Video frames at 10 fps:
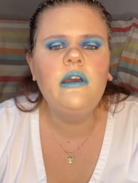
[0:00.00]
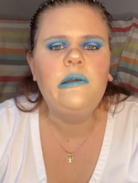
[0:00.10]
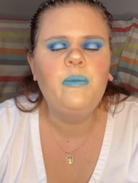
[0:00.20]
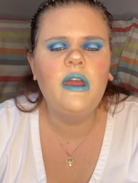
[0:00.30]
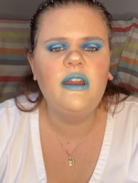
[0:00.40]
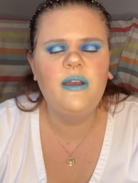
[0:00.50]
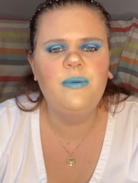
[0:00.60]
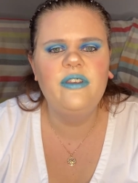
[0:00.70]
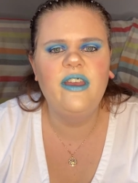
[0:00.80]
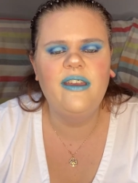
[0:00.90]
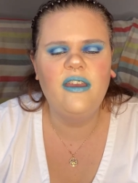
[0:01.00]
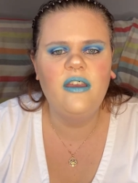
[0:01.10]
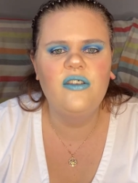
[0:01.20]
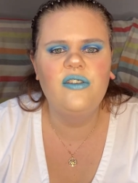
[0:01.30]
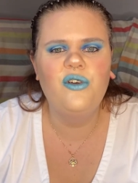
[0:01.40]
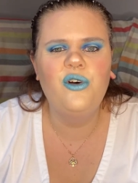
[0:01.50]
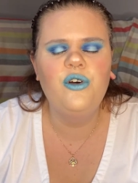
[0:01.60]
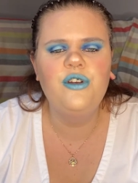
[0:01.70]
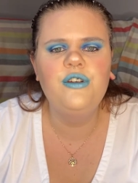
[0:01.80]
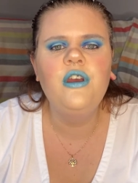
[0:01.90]
My lipstick is
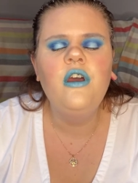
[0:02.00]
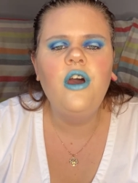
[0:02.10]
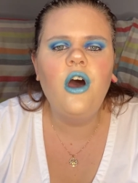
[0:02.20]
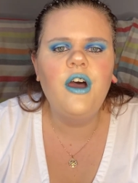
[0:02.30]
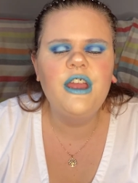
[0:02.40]
on. I